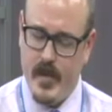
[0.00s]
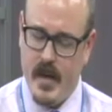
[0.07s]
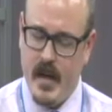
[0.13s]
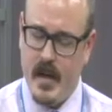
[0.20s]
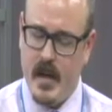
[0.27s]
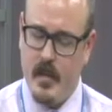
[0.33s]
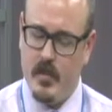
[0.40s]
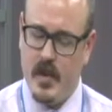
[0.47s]

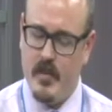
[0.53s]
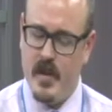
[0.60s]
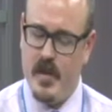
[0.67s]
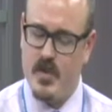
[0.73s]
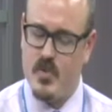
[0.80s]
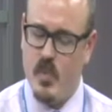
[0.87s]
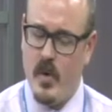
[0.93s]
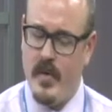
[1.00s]
income limit
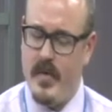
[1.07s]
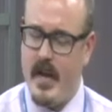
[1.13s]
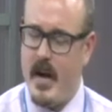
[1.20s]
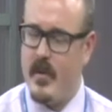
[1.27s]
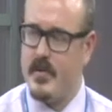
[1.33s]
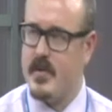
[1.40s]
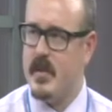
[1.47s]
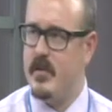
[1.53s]
is
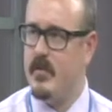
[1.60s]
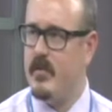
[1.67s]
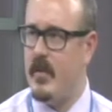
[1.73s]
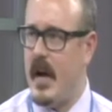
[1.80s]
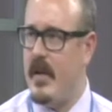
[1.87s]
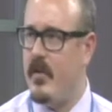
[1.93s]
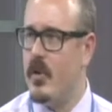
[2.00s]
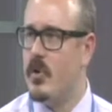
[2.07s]

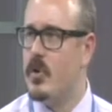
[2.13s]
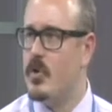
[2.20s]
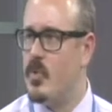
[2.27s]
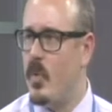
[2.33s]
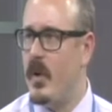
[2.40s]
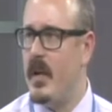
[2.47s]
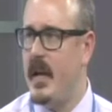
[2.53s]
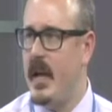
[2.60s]

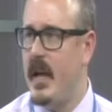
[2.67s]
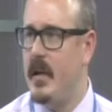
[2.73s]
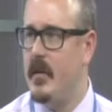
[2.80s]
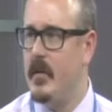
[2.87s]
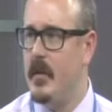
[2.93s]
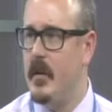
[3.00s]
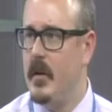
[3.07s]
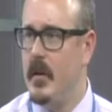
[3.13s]
$1,528,
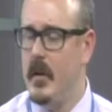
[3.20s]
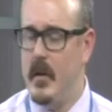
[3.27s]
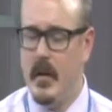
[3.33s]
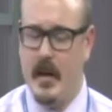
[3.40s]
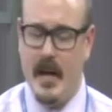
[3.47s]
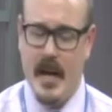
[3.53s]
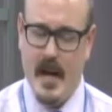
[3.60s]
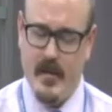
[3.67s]

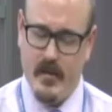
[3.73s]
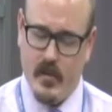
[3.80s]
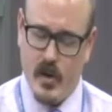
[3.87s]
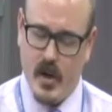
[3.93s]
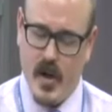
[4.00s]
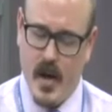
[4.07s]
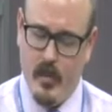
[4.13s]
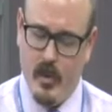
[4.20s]
and for a
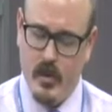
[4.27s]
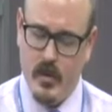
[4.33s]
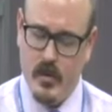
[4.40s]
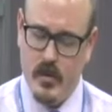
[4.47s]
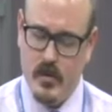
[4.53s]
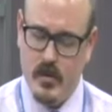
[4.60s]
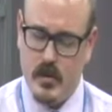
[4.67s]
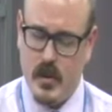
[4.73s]
couple,
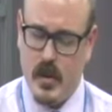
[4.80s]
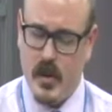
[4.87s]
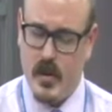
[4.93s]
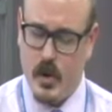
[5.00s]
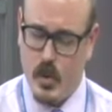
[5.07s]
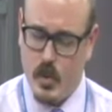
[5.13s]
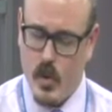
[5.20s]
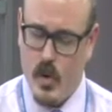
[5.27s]
the
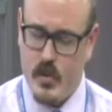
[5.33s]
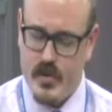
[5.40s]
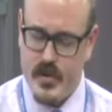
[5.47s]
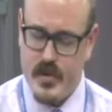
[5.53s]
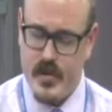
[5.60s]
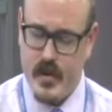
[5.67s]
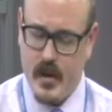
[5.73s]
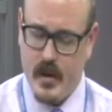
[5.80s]

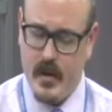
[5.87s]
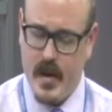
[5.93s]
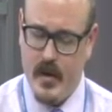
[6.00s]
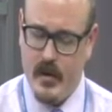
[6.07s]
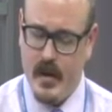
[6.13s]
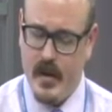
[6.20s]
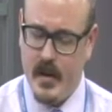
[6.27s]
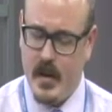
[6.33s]
gross allowed
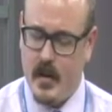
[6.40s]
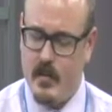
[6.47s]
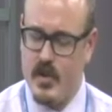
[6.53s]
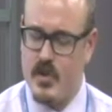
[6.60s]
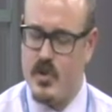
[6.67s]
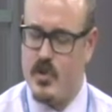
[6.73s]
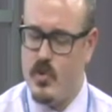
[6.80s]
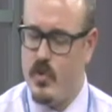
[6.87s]
income
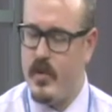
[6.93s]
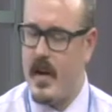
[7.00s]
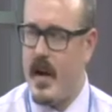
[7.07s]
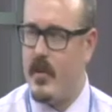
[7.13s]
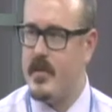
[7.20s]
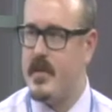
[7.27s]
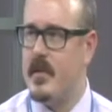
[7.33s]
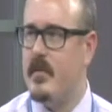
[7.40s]
is
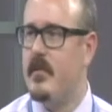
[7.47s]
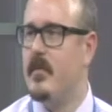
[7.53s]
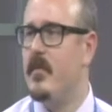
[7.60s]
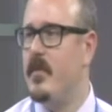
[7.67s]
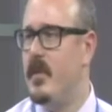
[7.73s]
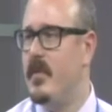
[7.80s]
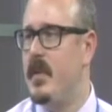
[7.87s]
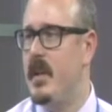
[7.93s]

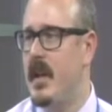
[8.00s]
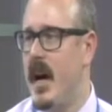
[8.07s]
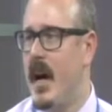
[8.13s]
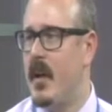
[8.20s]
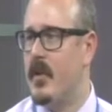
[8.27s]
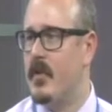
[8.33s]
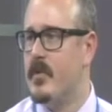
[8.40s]
$2,050.